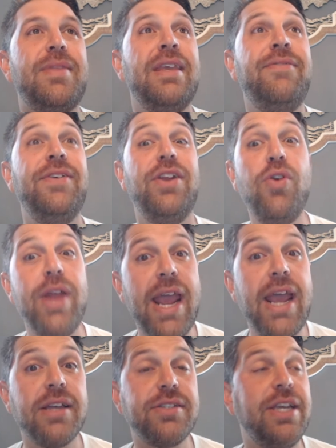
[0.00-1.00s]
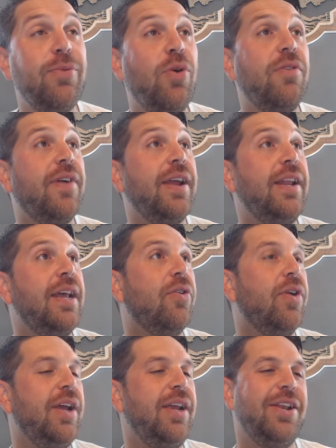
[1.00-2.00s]
If you don't ask, you won't find
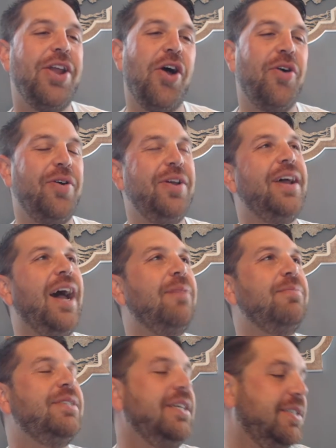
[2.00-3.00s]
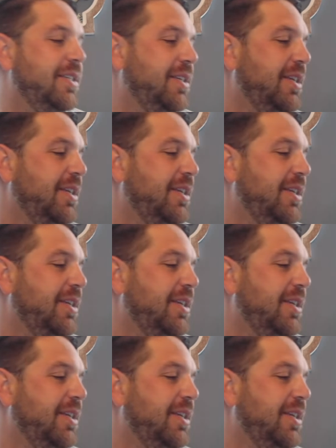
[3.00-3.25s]
out, right? No. I'm teasing.